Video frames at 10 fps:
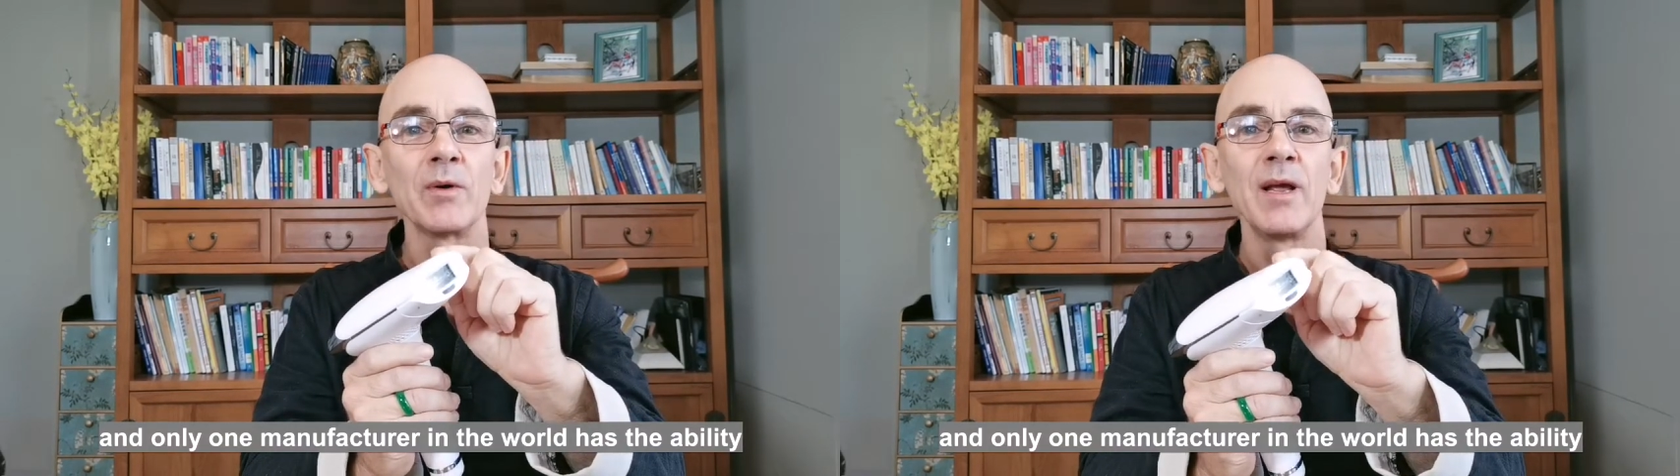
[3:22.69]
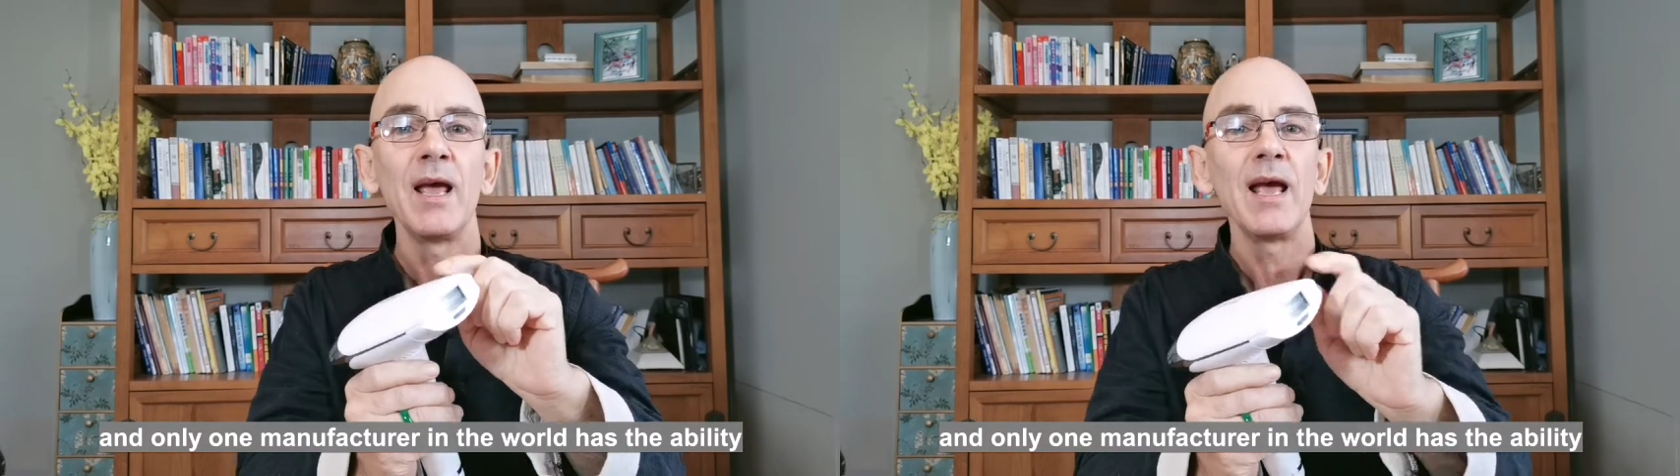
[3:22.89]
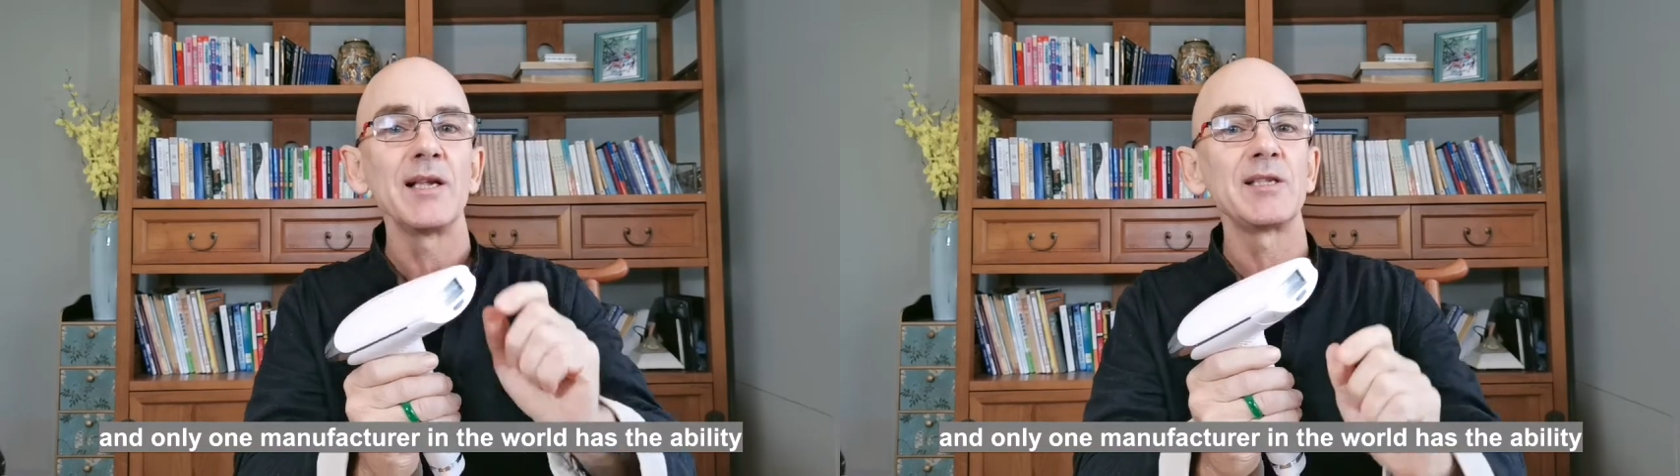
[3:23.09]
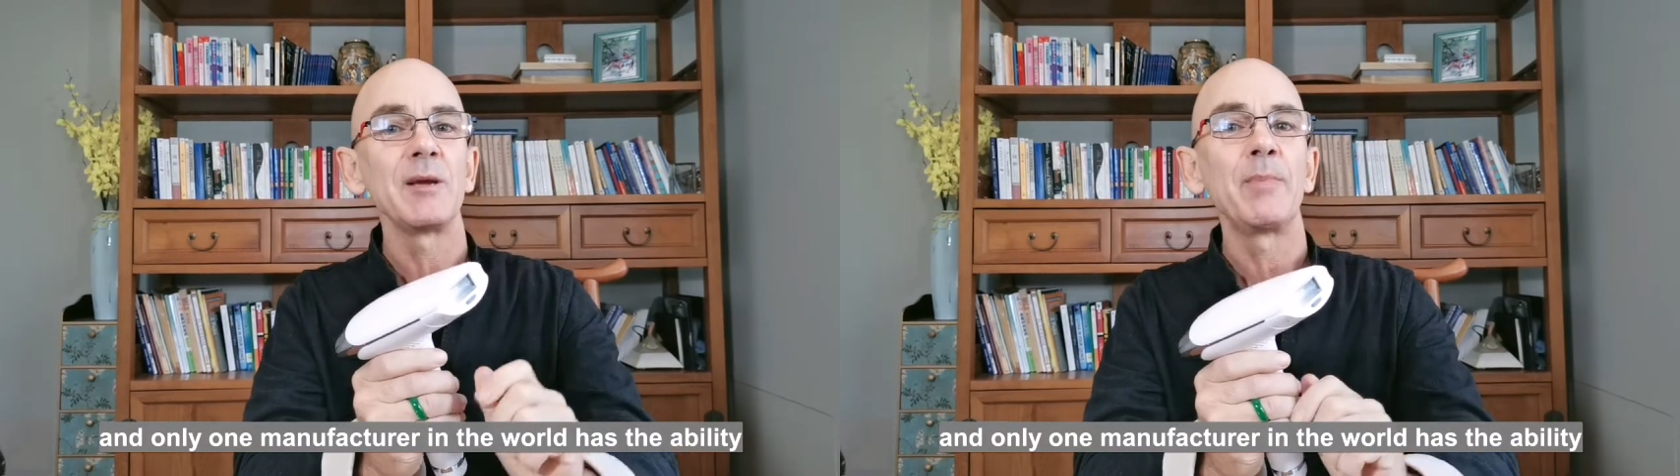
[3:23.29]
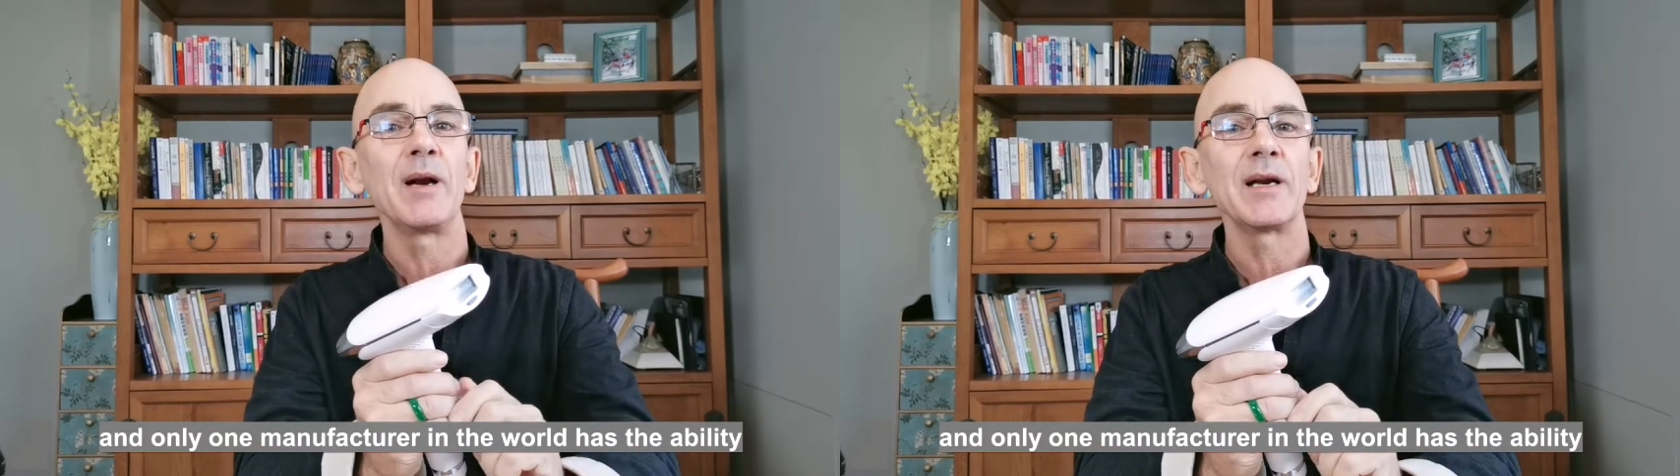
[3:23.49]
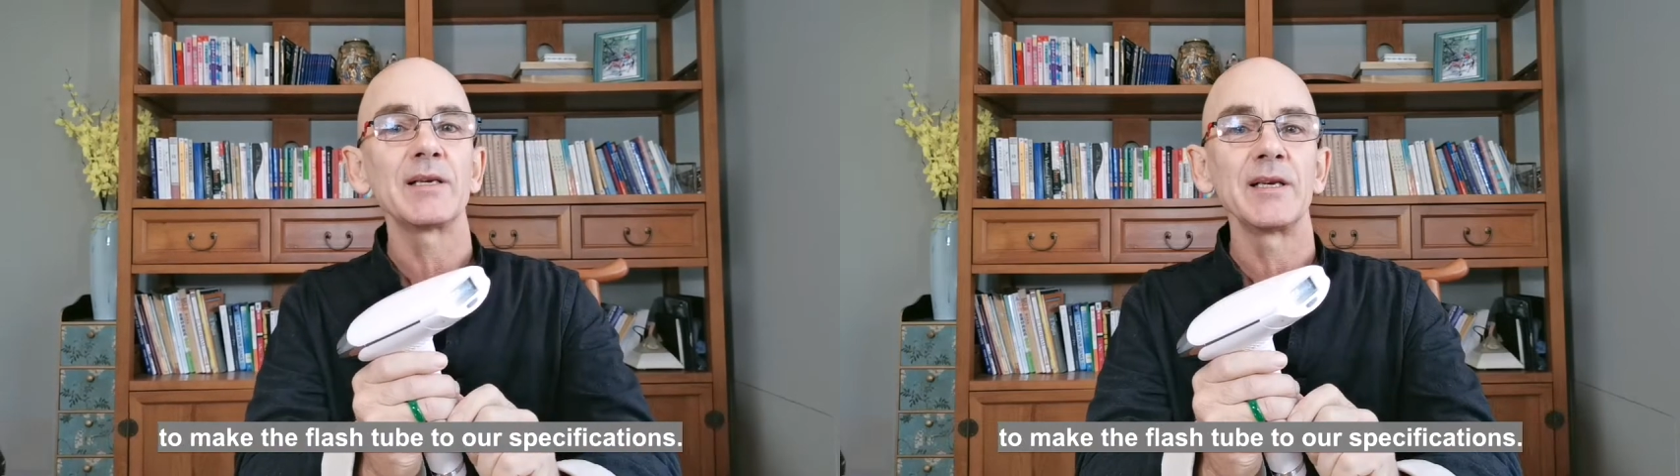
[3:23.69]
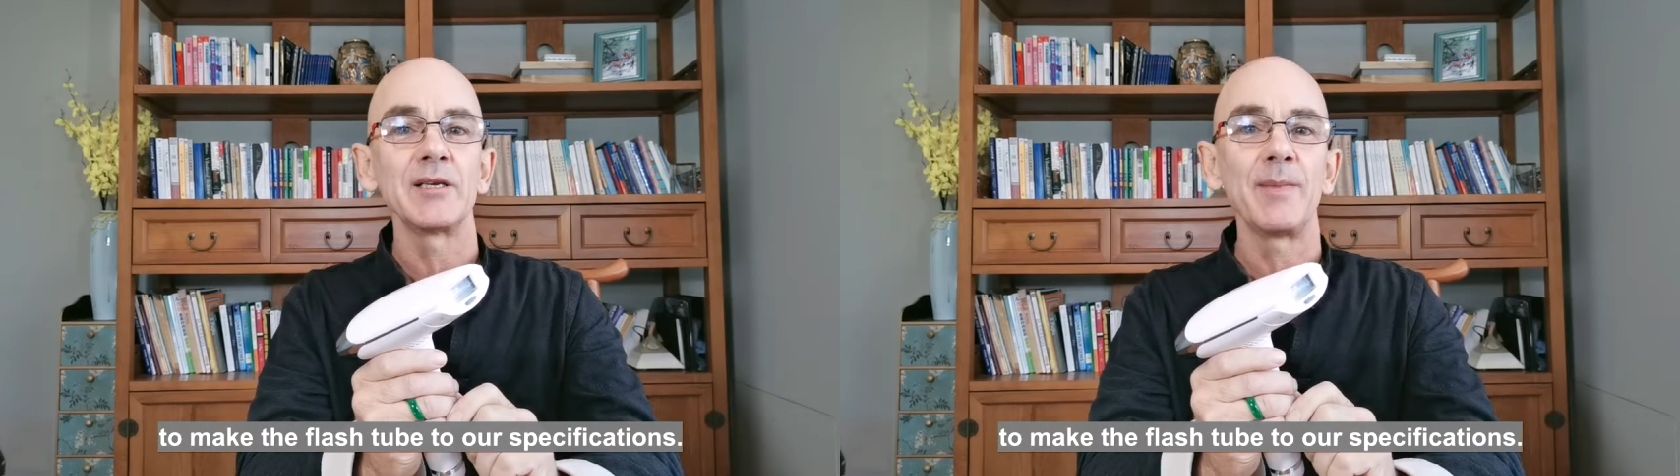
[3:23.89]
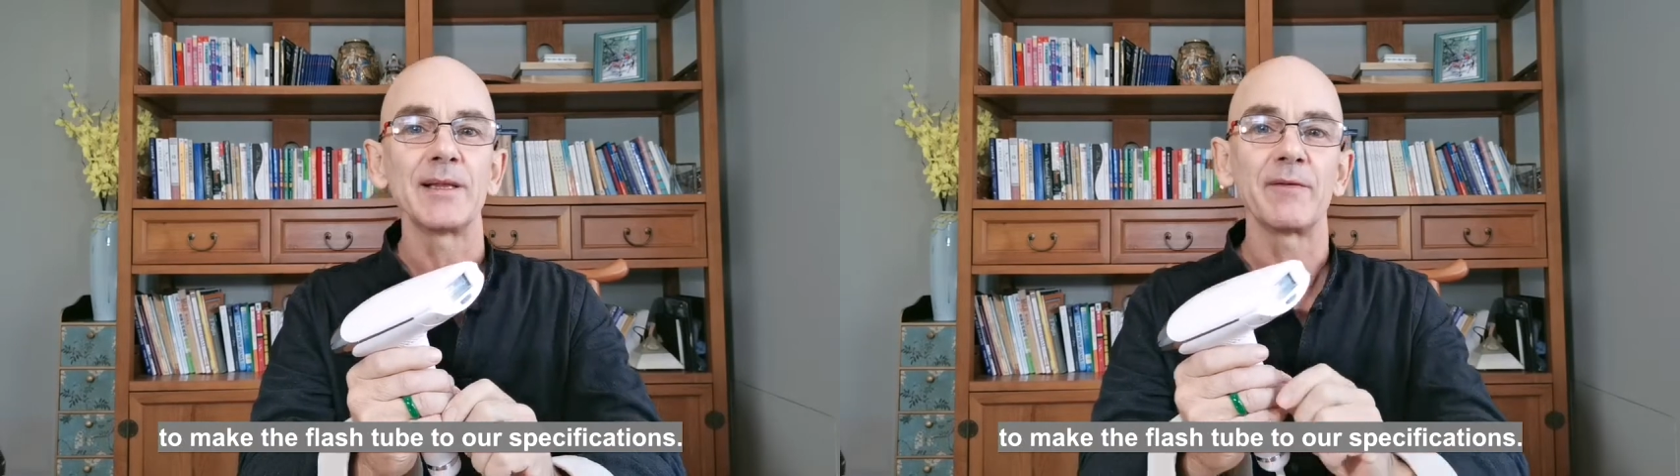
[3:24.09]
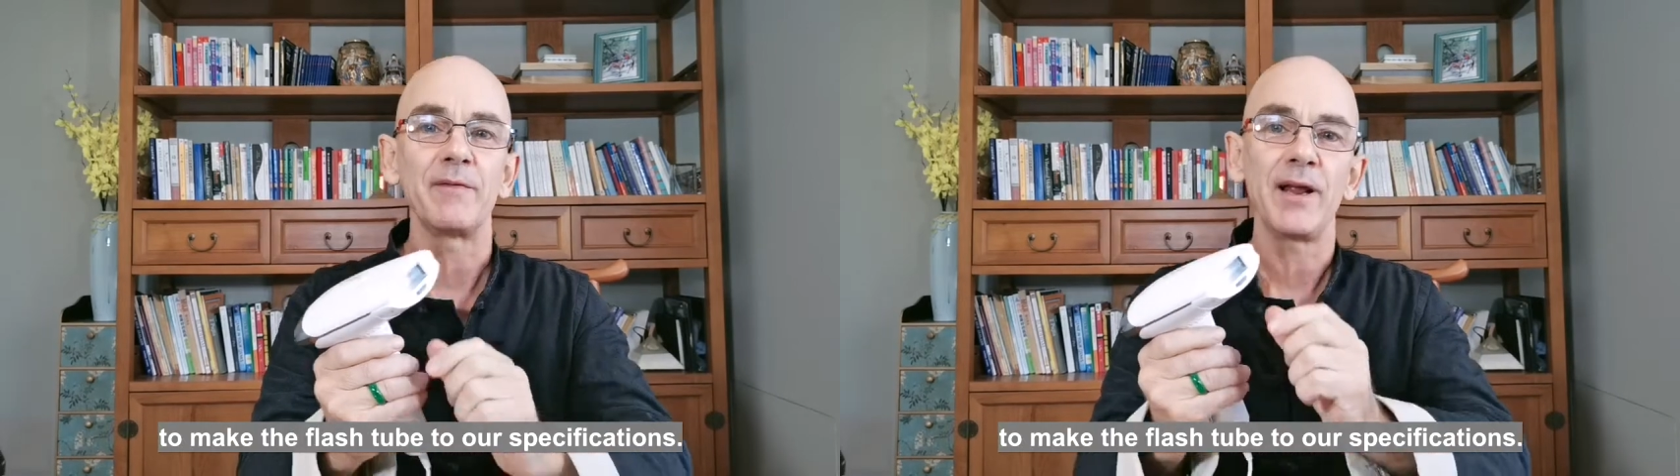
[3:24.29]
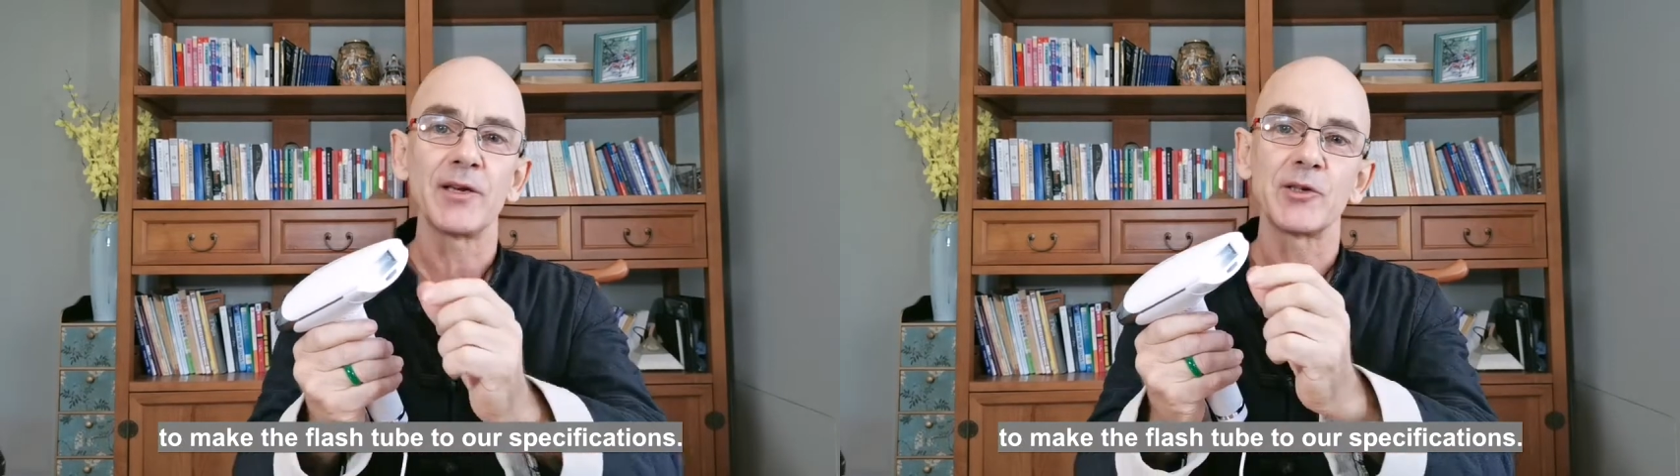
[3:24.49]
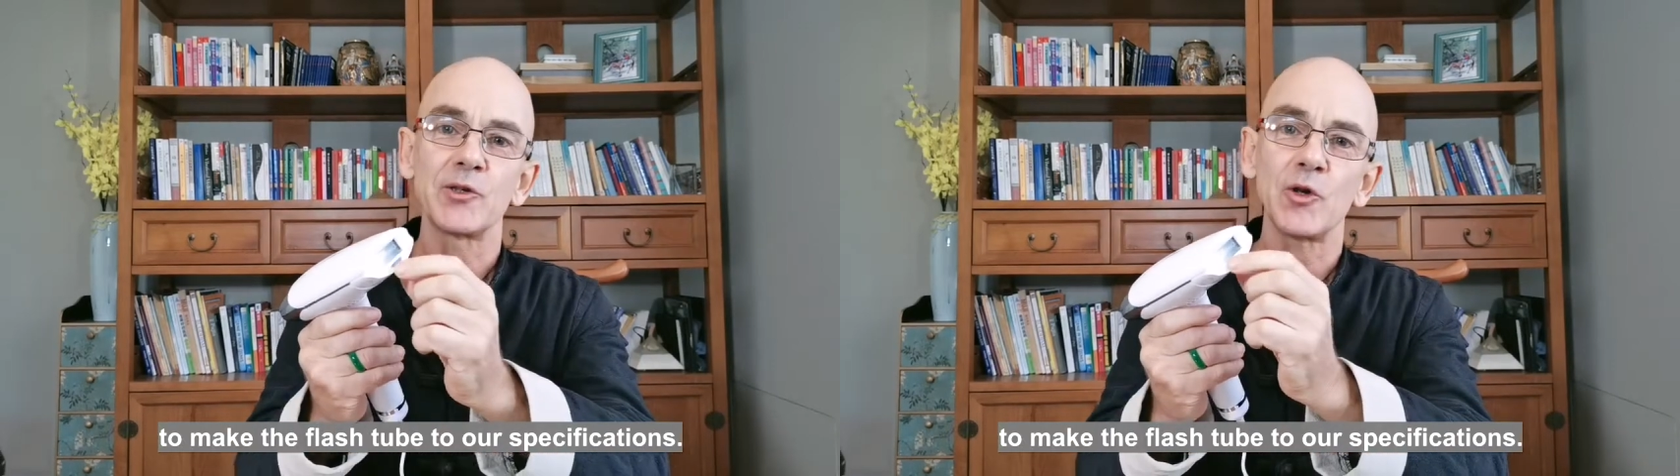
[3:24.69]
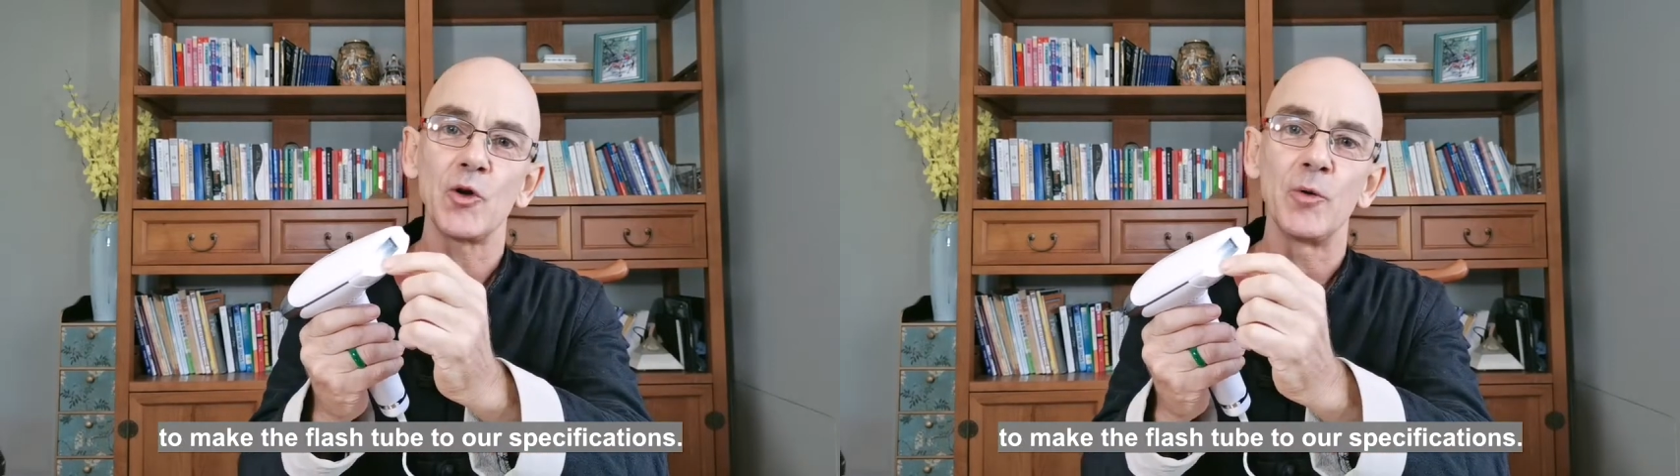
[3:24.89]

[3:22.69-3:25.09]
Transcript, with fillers: has the ability to make the flash tube